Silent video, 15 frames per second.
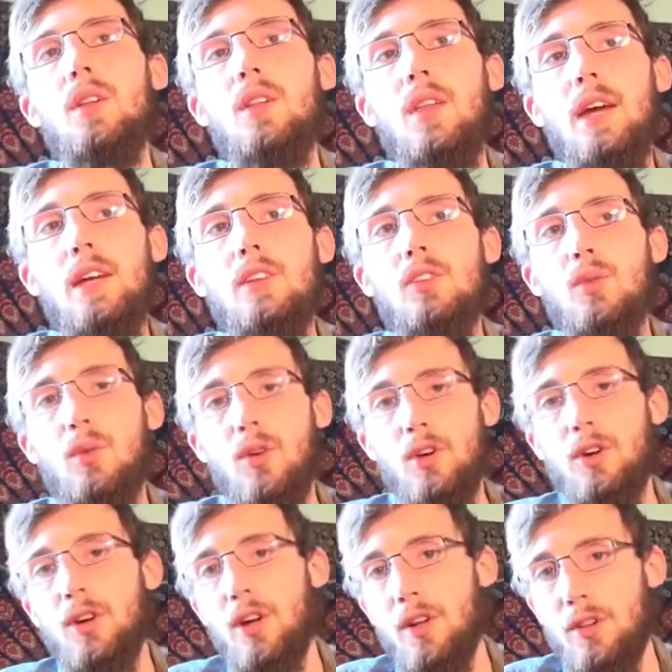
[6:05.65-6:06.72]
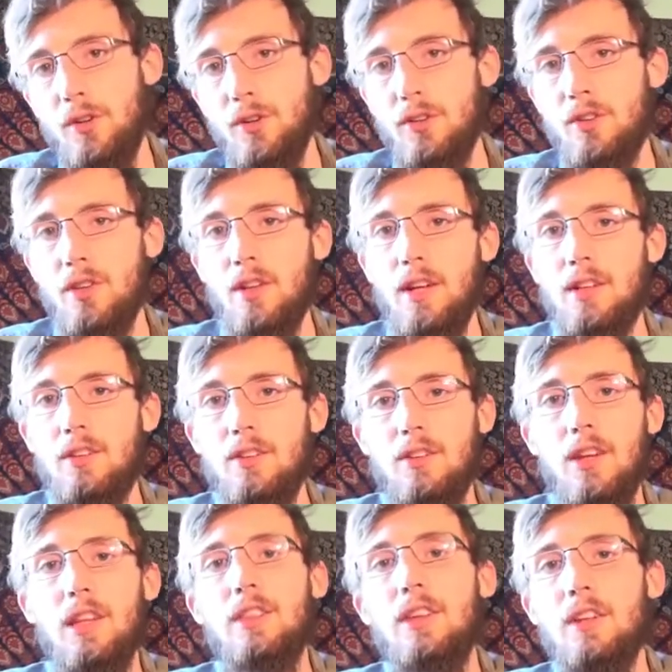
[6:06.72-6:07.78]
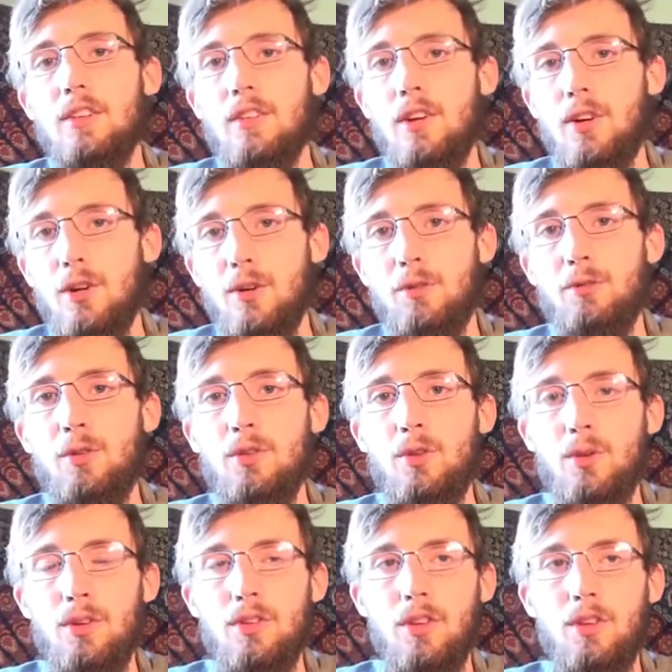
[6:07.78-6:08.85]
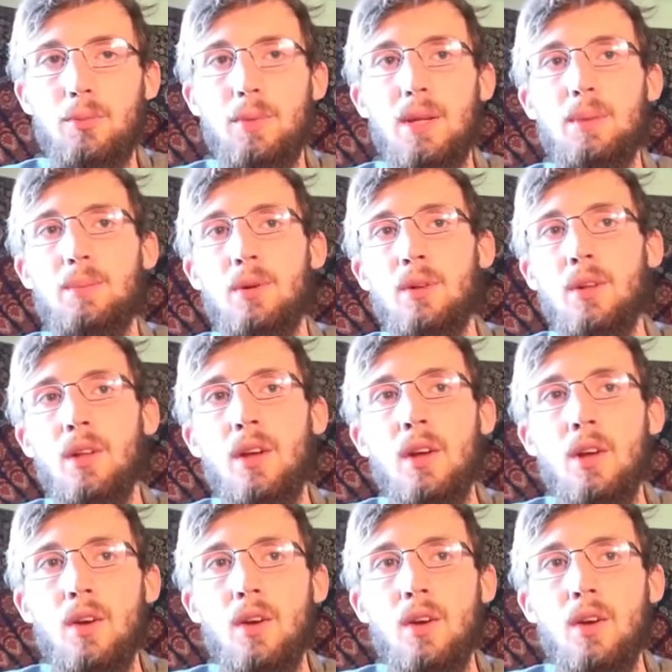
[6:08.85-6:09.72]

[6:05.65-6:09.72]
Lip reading: like to hurt others and like to say things that are hurtful towards other people,